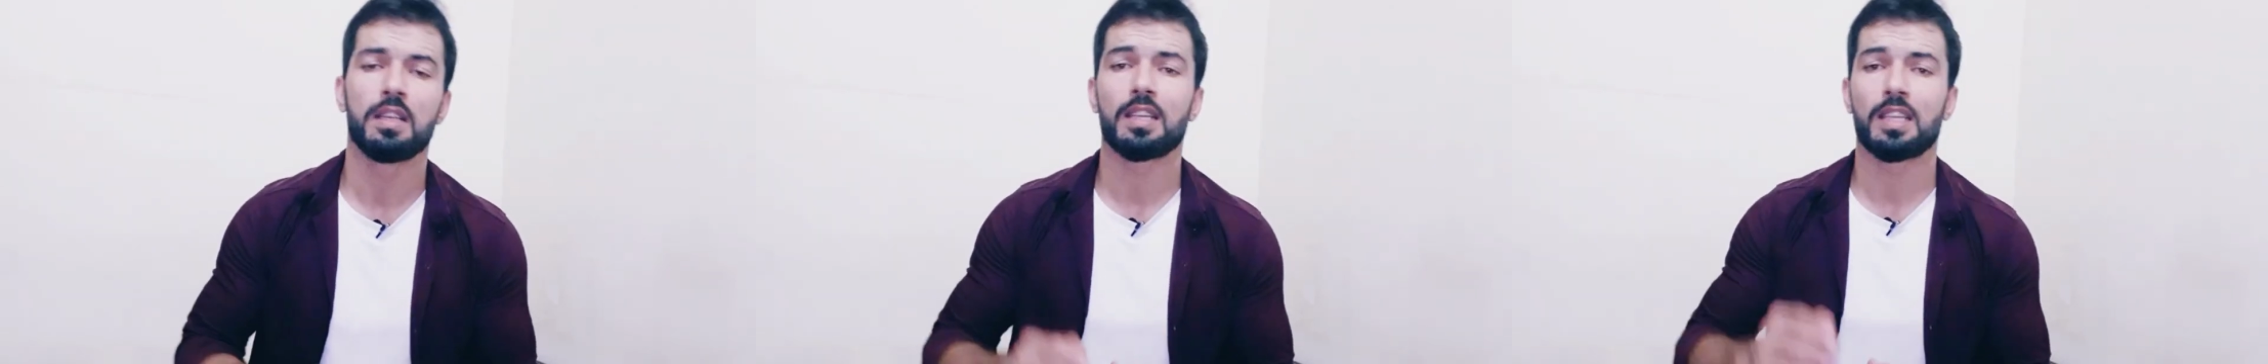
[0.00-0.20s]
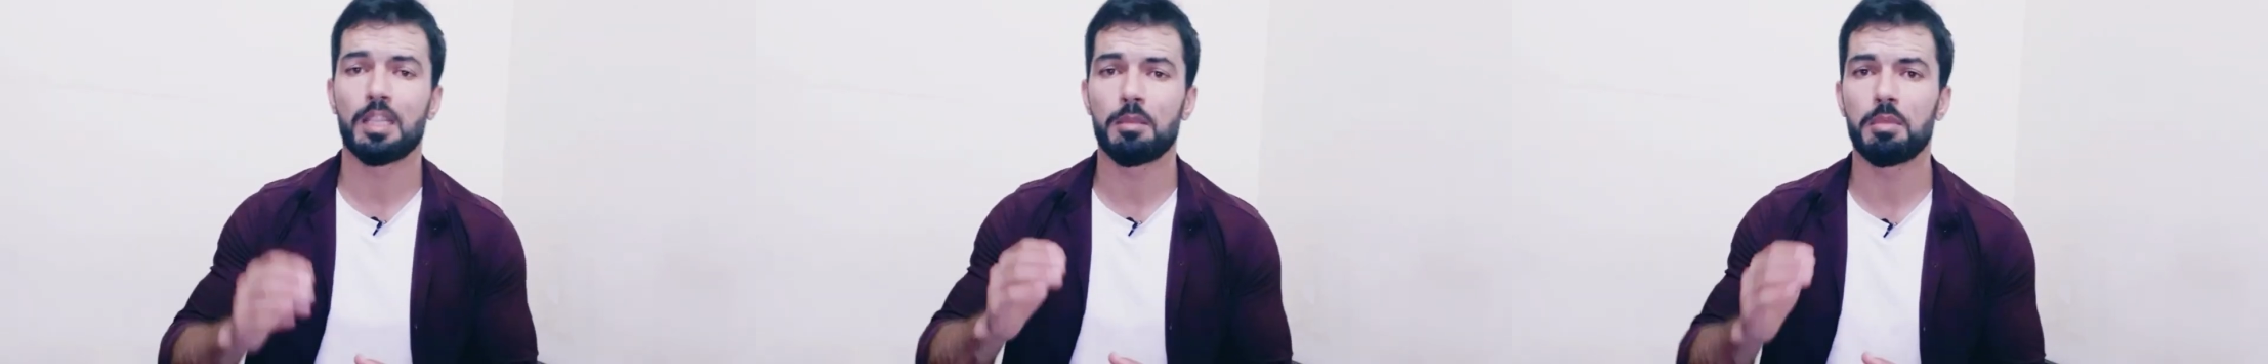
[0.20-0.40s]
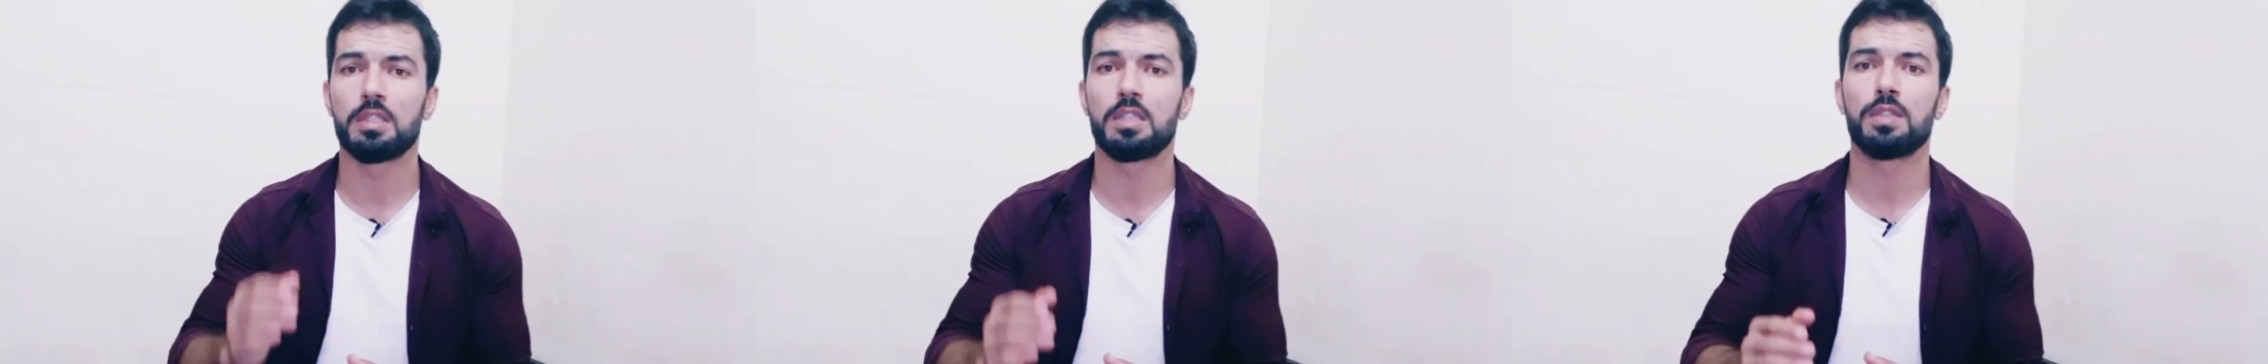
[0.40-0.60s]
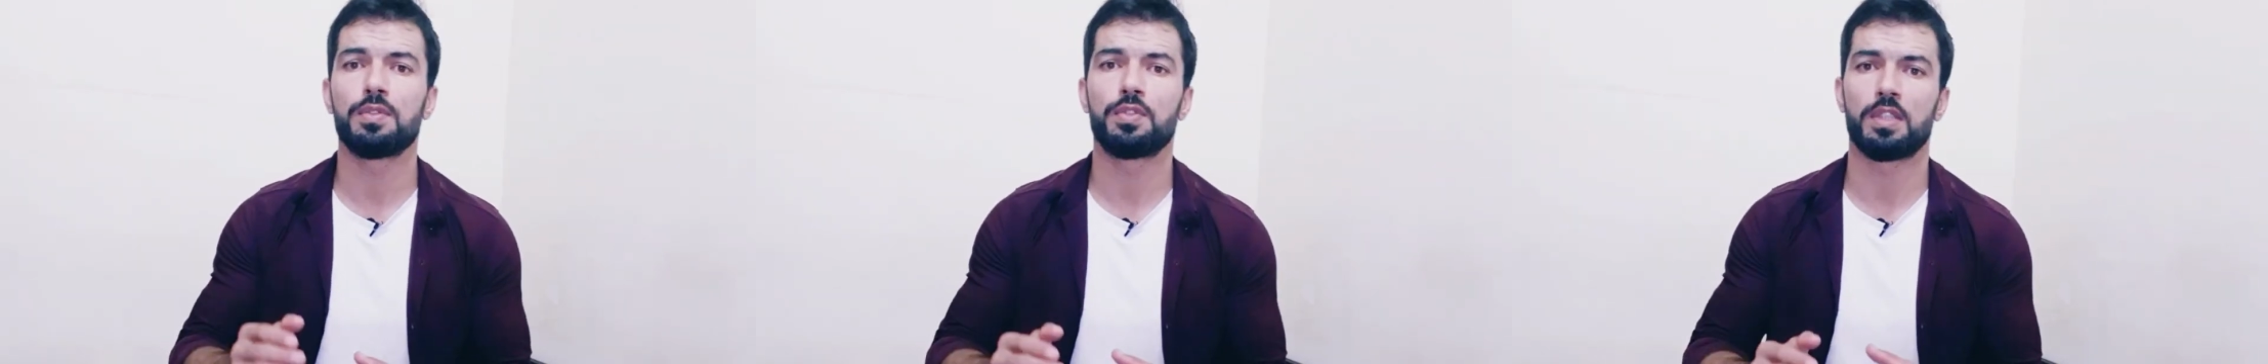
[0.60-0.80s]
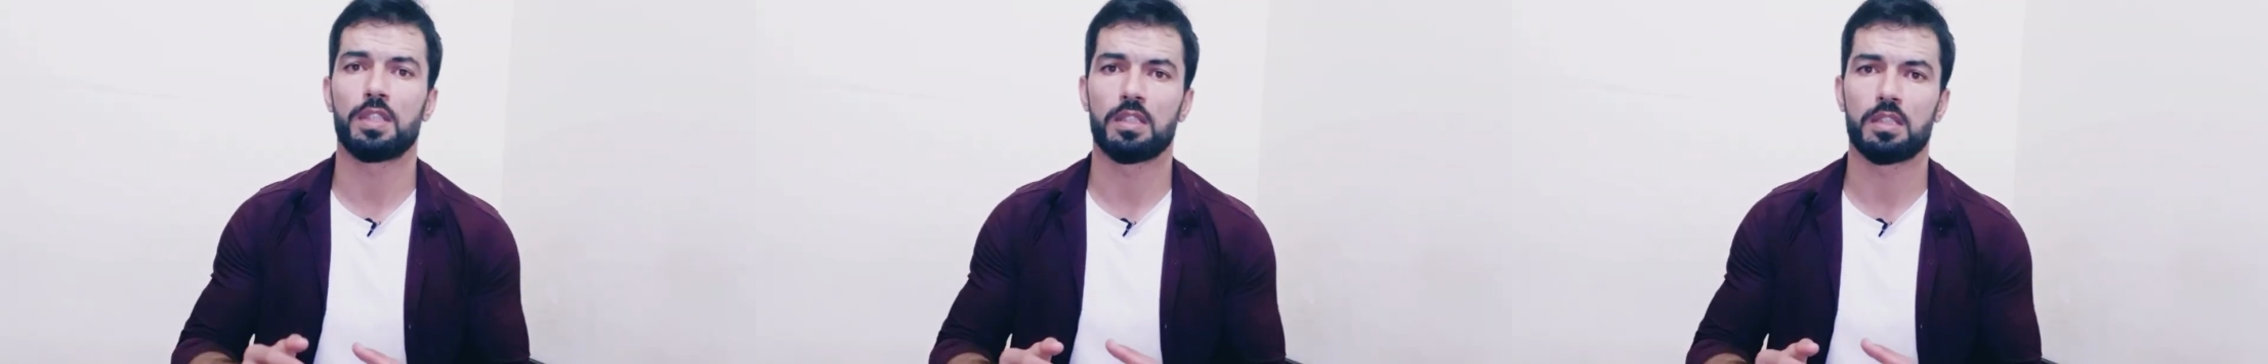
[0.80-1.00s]
can be
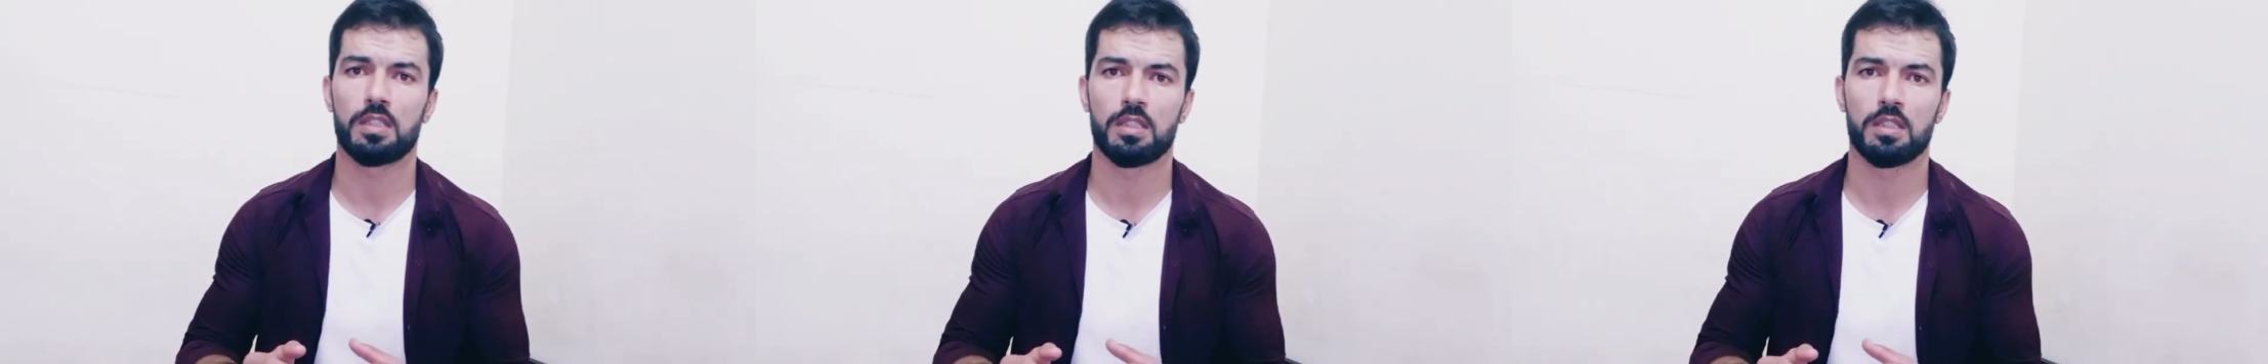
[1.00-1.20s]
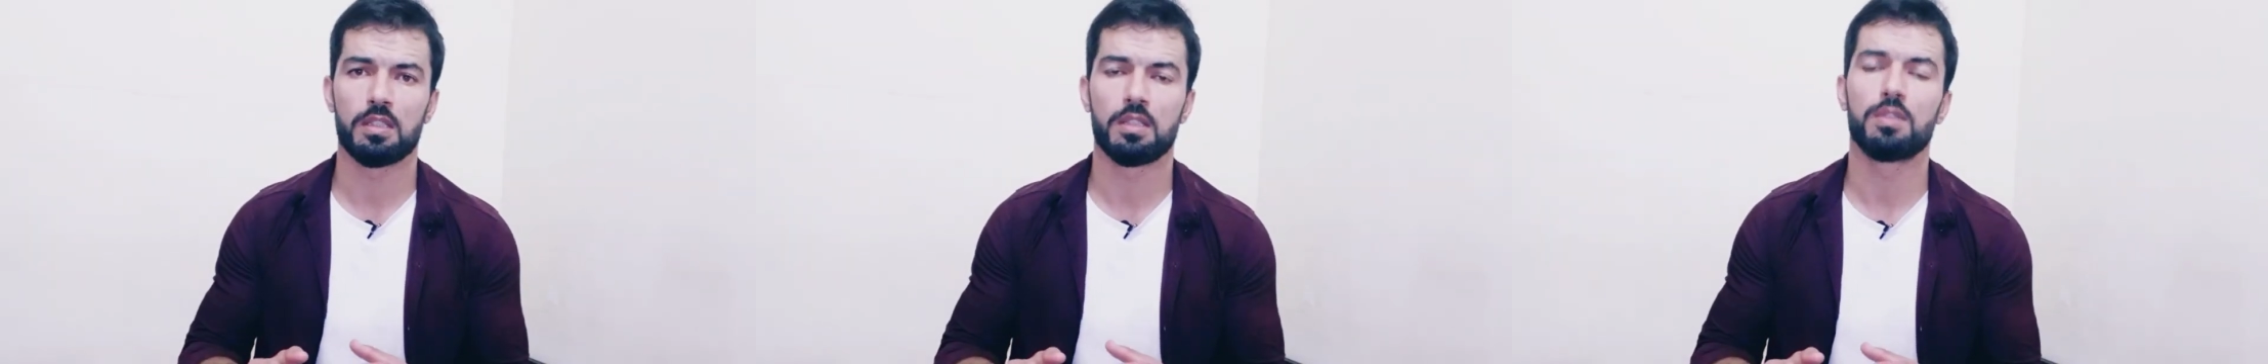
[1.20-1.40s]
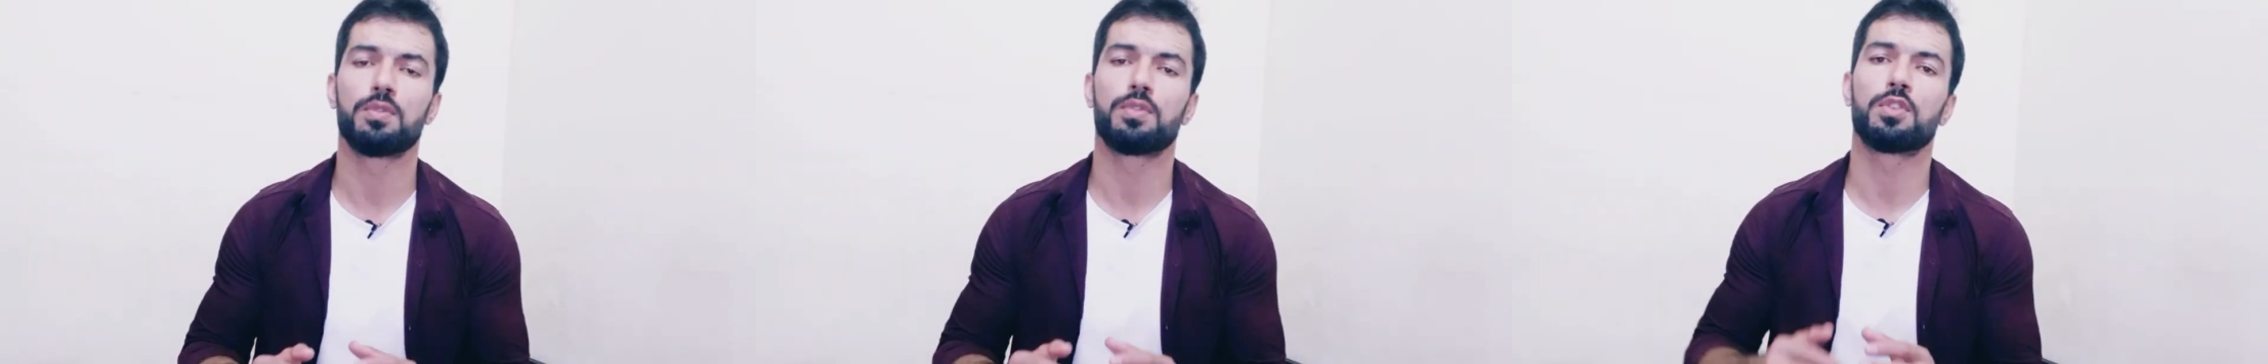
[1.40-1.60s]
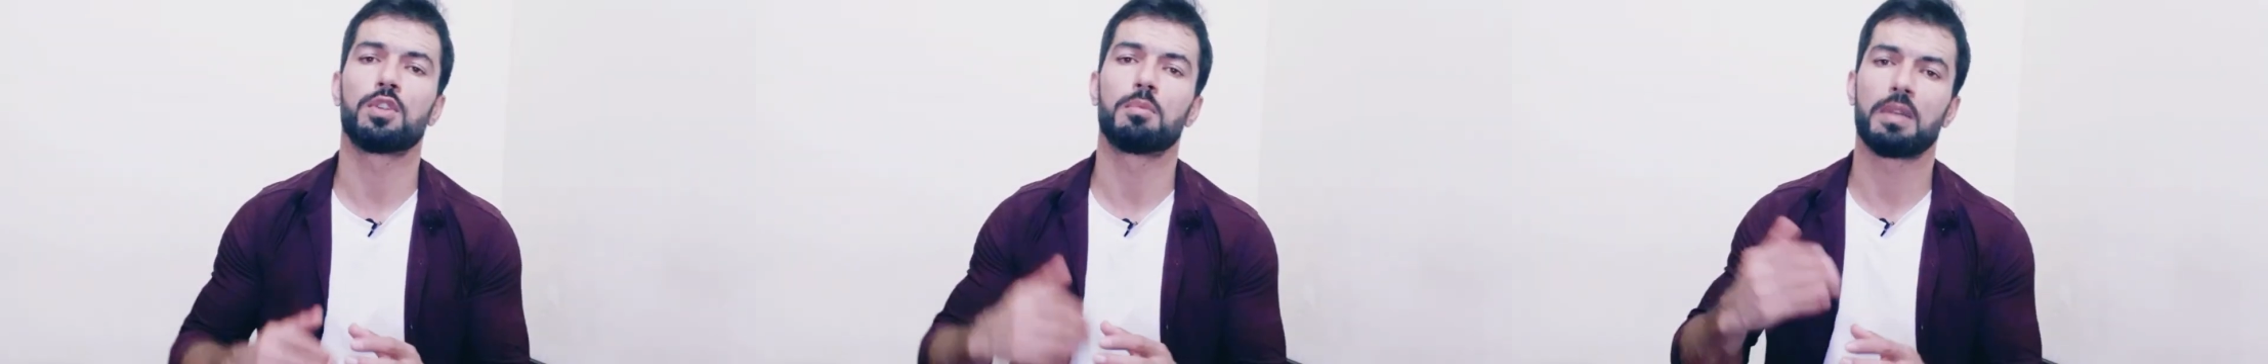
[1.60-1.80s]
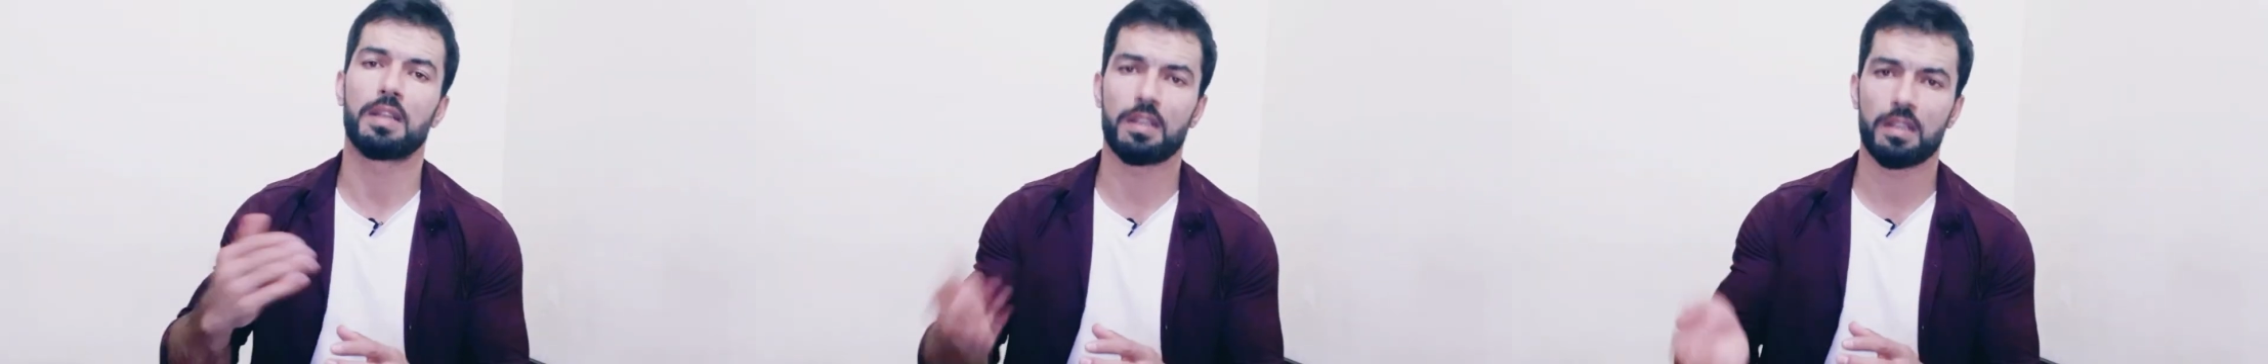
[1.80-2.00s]
different
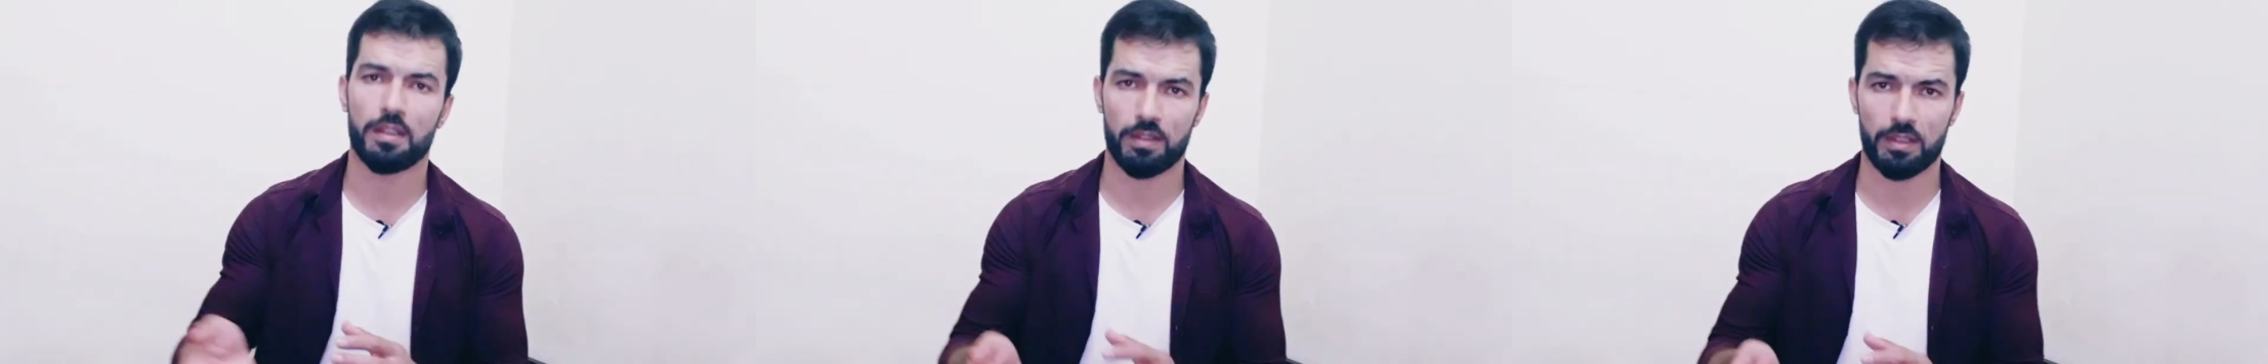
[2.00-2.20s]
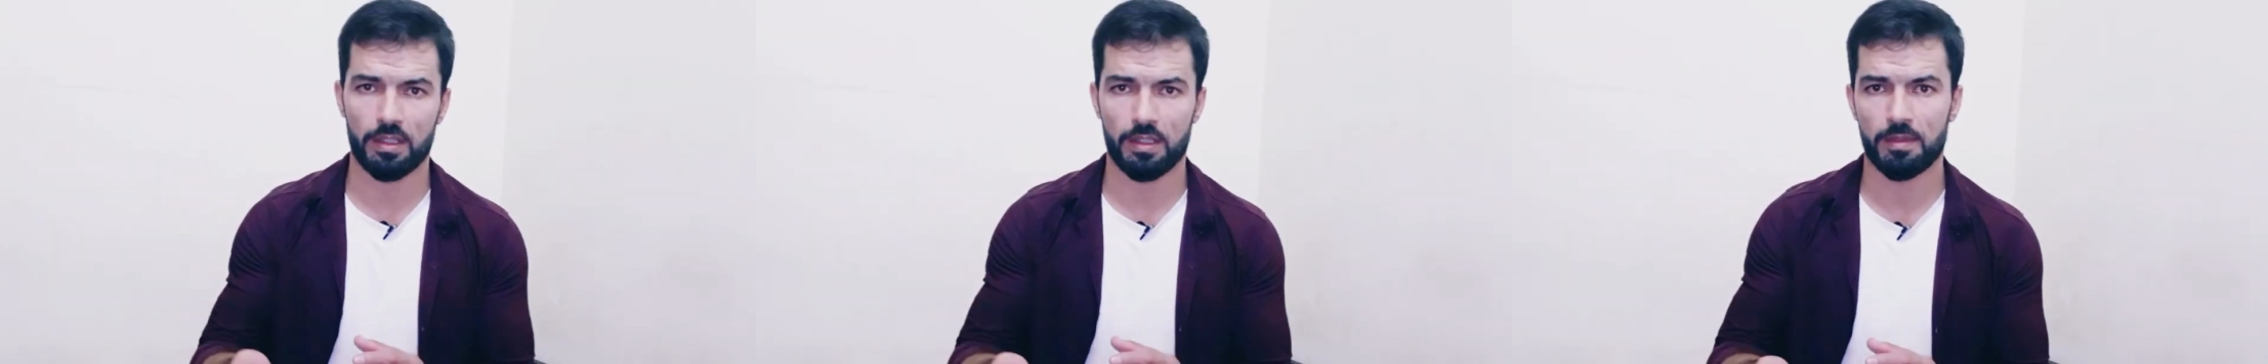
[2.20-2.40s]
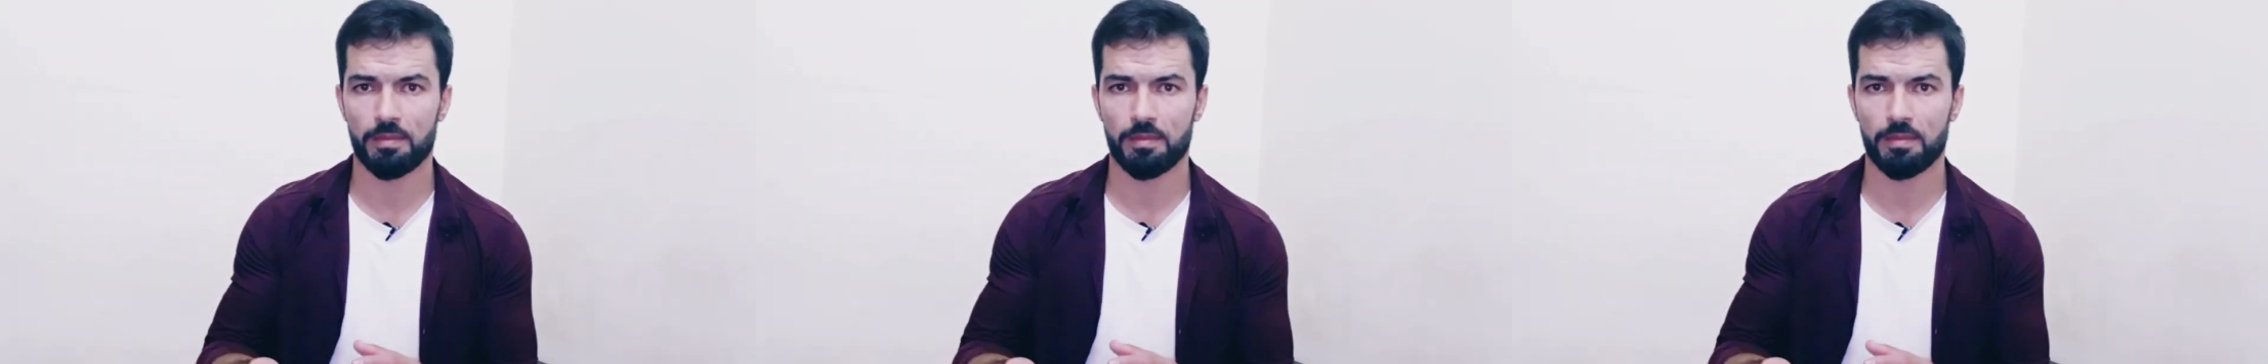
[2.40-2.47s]
from another.